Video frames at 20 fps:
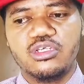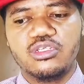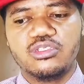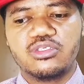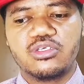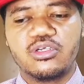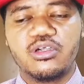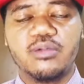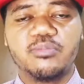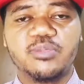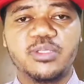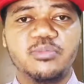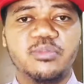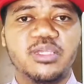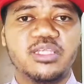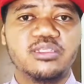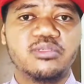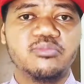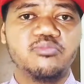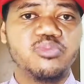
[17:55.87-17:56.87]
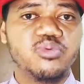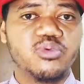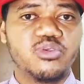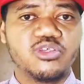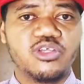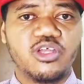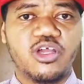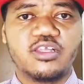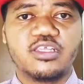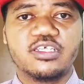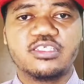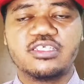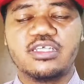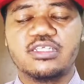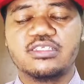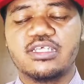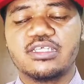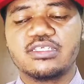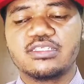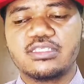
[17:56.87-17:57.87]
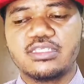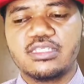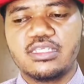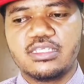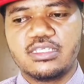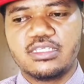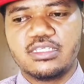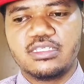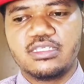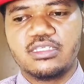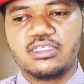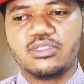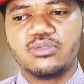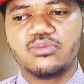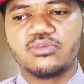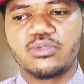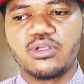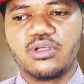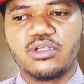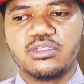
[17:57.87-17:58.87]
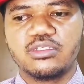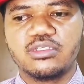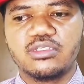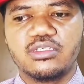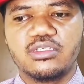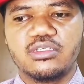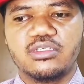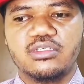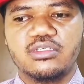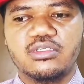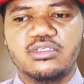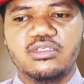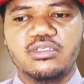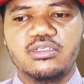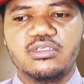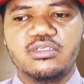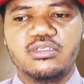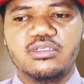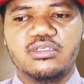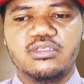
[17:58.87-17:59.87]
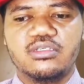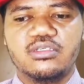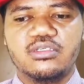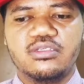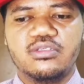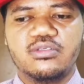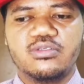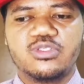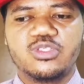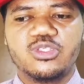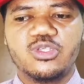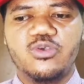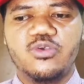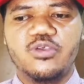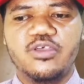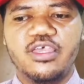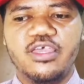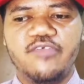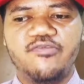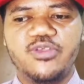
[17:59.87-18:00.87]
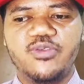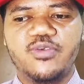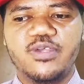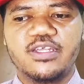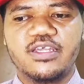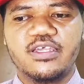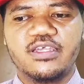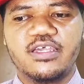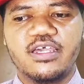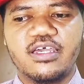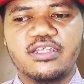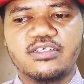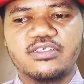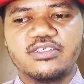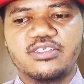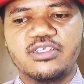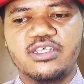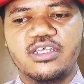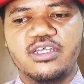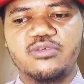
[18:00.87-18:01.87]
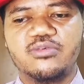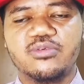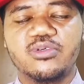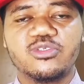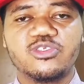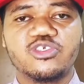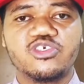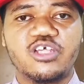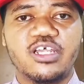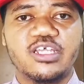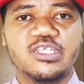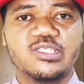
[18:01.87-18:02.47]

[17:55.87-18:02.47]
to complement the book knowledge that exists in the world. So everyone that gathers there will try